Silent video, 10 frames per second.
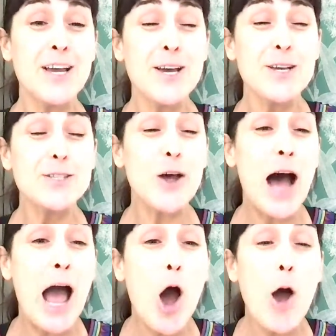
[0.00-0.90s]
So
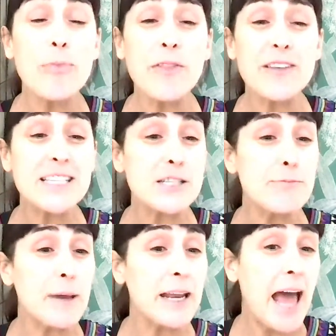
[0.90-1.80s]
I hope that this has
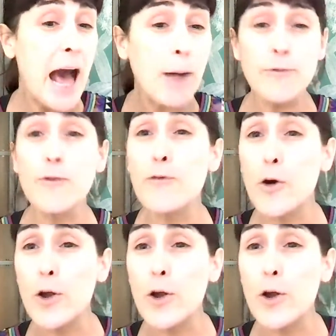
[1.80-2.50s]
been helpful for you.